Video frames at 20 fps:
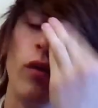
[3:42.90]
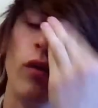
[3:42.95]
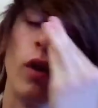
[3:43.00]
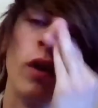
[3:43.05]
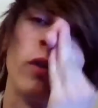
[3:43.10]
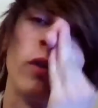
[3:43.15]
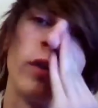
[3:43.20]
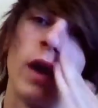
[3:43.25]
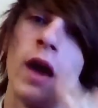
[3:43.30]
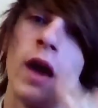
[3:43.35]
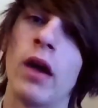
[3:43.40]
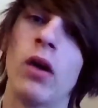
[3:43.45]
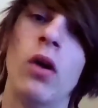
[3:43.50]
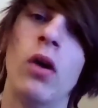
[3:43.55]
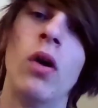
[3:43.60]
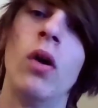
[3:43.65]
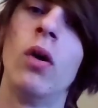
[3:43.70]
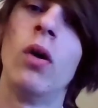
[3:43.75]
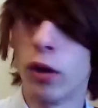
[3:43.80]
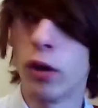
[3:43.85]
for us at
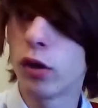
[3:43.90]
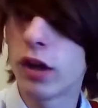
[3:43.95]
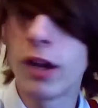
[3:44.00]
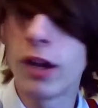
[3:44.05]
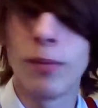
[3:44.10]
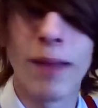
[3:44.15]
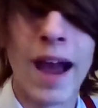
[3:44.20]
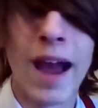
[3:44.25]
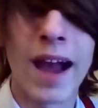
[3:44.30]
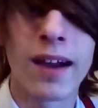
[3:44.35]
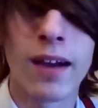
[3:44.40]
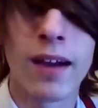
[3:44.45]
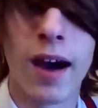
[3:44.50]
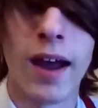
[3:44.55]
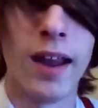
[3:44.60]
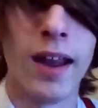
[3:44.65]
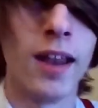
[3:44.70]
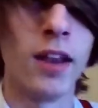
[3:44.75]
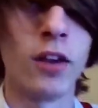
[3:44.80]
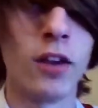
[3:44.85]
all. looking back
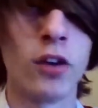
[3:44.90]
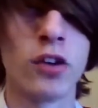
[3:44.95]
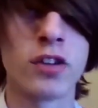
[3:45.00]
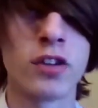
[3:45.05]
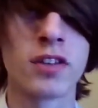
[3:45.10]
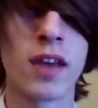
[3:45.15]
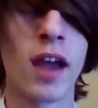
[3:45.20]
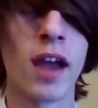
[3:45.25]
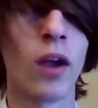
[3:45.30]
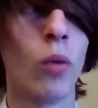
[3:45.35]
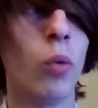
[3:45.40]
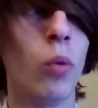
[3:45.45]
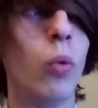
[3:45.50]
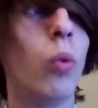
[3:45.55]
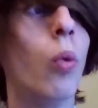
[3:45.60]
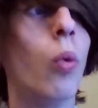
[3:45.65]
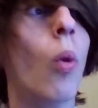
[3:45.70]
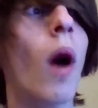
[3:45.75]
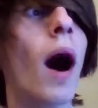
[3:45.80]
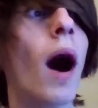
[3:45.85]
on it, you're just like,
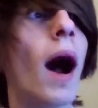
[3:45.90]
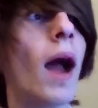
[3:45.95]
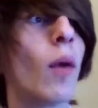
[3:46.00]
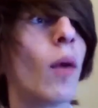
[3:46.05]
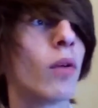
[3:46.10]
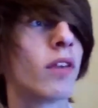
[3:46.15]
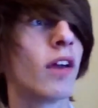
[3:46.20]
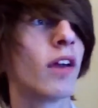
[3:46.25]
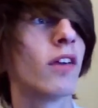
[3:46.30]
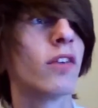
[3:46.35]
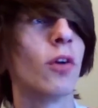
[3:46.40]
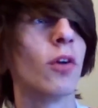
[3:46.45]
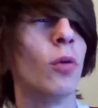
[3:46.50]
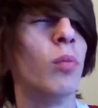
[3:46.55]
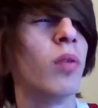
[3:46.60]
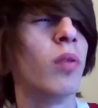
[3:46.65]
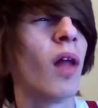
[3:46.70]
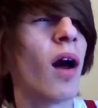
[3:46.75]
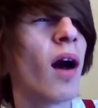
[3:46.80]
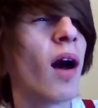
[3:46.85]
why was I so
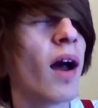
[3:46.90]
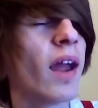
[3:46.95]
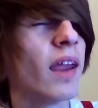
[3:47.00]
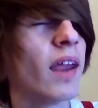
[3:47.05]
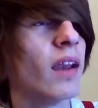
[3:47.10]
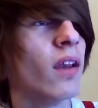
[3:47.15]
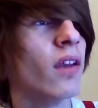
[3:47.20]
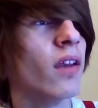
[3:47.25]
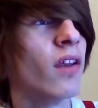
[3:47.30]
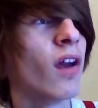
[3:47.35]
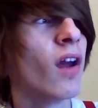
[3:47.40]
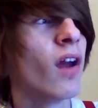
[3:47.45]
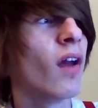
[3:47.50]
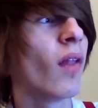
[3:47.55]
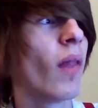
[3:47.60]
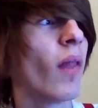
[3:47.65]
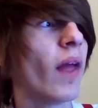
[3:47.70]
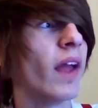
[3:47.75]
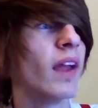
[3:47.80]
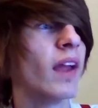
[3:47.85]
blind?
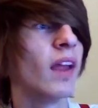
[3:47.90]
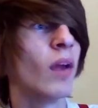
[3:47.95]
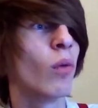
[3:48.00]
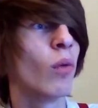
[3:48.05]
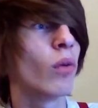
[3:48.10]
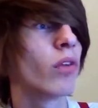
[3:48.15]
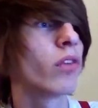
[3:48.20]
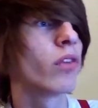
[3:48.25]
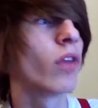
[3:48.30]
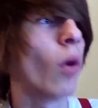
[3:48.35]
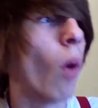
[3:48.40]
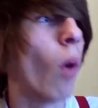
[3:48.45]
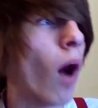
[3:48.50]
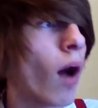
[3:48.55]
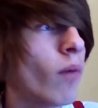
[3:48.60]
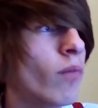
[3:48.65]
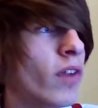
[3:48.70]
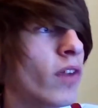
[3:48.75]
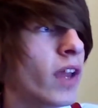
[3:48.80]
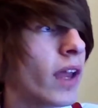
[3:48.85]
Like, it was so
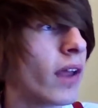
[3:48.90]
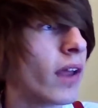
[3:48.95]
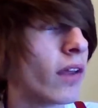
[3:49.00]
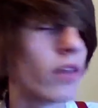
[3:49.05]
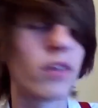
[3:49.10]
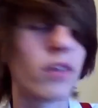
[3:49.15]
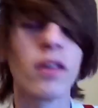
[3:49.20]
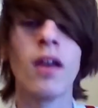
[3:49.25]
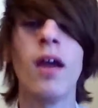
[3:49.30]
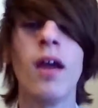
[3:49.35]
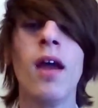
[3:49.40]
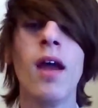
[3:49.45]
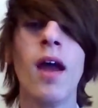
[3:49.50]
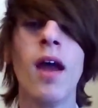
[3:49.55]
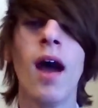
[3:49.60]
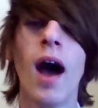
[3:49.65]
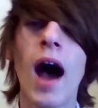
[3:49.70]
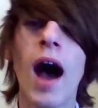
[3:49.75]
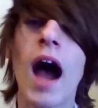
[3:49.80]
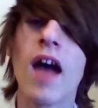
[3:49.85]
obvious.
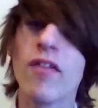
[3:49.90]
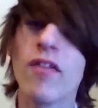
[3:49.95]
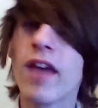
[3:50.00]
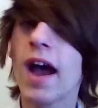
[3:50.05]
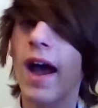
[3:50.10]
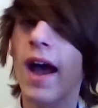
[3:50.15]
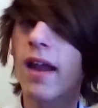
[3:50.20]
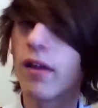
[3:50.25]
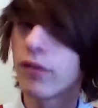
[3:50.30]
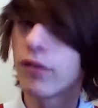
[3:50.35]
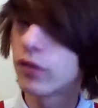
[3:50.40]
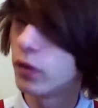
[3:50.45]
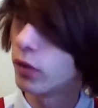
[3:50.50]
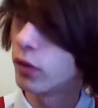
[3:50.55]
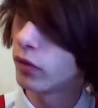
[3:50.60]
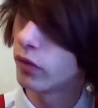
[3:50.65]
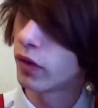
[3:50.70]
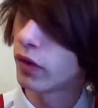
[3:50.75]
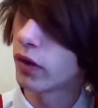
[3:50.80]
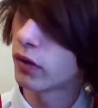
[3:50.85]
I've had a few
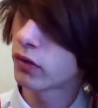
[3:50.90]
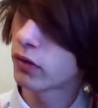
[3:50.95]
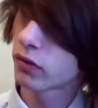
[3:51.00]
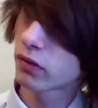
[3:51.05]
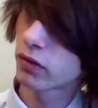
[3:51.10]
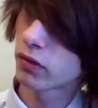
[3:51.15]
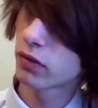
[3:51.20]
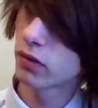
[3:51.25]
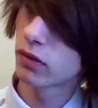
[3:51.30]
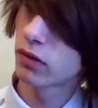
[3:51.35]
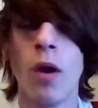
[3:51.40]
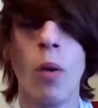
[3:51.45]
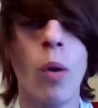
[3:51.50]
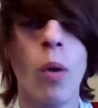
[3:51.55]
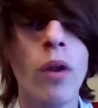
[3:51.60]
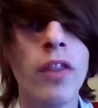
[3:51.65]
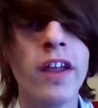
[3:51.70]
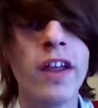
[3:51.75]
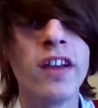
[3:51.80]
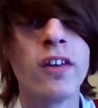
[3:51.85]
of those.
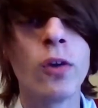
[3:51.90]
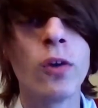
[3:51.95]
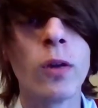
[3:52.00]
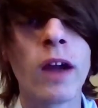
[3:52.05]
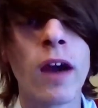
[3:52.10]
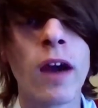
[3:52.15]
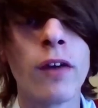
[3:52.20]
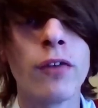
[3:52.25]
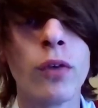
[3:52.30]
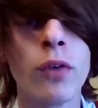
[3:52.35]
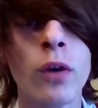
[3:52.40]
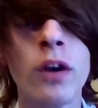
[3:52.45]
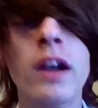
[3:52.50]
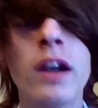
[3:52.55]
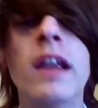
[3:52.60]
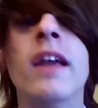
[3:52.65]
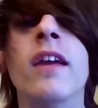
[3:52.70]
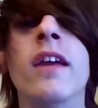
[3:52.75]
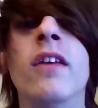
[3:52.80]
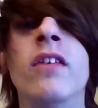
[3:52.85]
One thing to look out for
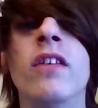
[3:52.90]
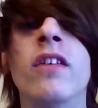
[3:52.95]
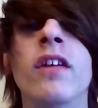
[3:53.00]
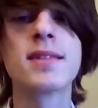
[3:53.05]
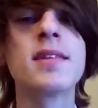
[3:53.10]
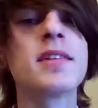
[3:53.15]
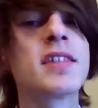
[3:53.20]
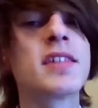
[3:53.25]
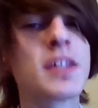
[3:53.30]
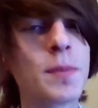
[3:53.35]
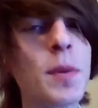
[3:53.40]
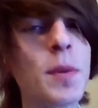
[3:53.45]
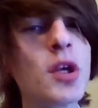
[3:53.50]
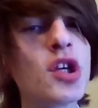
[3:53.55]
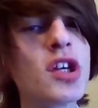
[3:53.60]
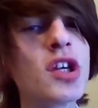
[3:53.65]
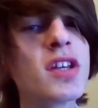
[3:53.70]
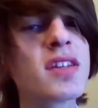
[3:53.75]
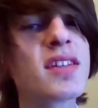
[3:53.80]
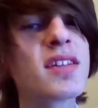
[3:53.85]
is
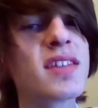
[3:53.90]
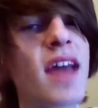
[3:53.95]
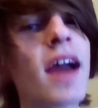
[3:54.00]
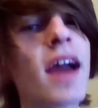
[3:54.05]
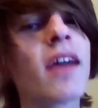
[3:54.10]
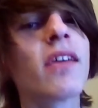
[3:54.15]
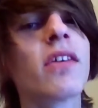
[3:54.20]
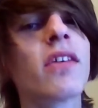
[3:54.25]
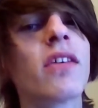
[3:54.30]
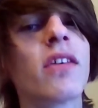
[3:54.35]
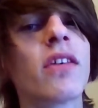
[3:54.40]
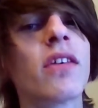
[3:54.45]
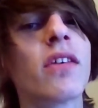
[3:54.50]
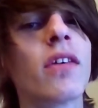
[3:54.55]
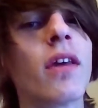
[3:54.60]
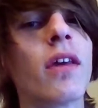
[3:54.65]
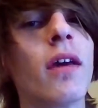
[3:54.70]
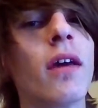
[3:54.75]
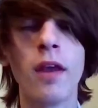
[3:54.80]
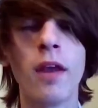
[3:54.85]
suspicious
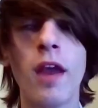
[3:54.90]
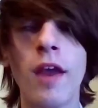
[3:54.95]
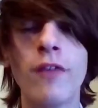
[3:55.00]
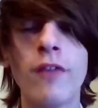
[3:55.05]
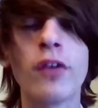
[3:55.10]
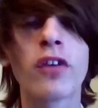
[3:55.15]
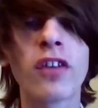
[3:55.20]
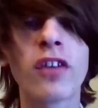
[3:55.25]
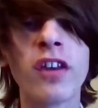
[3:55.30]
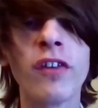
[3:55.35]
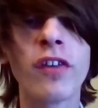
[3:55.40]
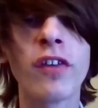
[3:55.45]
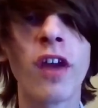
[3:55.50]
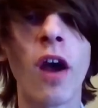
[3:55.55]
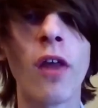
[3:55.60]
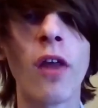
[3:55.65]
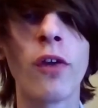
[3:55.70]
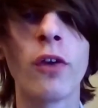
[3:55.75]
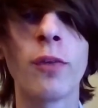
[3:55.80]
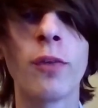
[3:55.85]
texts. If your significant
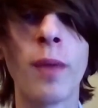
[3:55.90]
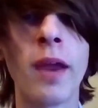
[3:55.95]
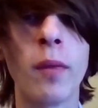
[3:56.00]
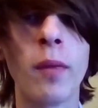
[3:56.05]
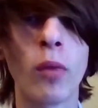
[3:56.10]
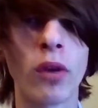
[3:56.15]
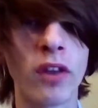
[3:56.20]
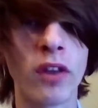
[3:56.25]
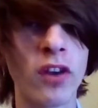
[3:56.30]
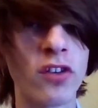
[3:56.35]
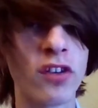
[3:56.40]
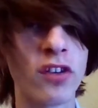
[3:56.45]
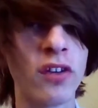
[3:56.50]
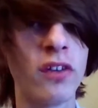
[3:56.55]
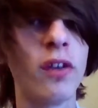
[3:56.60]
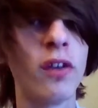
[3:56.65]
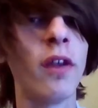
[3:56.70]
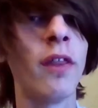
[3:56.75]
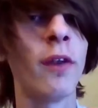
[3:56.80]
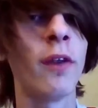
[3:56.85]
other is paying more attention
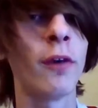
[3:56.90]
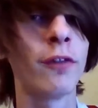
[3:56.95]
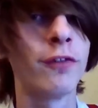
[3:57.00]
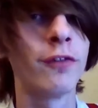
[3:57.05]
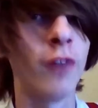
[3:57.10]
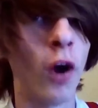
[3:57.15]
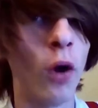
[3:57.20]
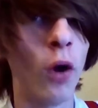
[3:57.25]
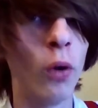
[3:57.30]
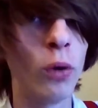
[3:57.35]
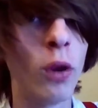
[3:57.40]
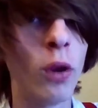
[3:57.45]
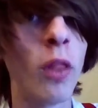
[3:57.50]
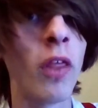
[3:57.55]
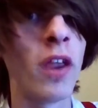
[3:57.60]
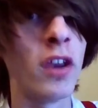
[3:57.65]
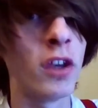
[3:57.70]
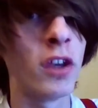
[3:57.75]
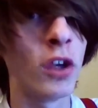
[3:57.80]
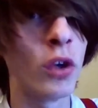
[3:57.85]
to their phone
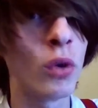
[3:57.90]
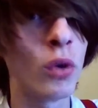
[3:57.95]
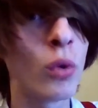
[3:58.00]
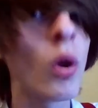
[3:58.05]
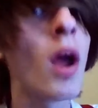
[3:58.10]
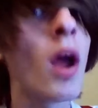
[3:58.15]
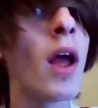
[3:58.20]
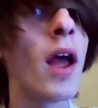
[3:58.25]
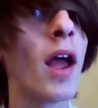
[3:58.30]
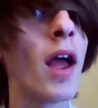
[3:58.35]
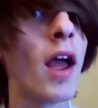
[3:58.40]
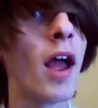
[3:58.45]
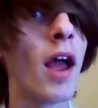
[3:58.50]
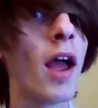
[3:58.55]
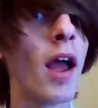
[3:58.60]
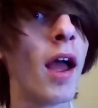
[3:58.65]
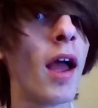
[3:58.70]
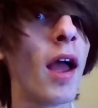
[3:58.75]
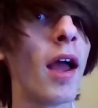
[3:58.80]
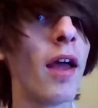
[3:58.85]
than you,
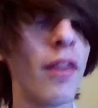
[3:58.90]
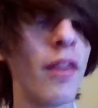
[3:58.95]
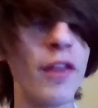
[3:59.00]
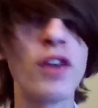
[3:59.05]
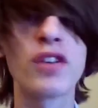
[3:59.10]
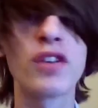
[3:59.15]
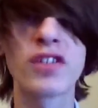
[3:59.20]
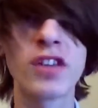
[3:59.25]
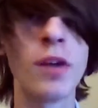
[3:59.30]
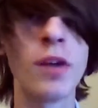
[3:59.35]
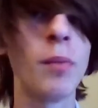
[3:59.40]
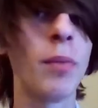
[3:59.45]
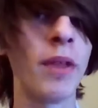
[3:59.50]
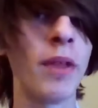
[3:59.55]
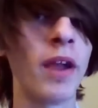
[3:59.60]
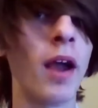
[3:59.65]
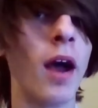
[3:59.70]
there's something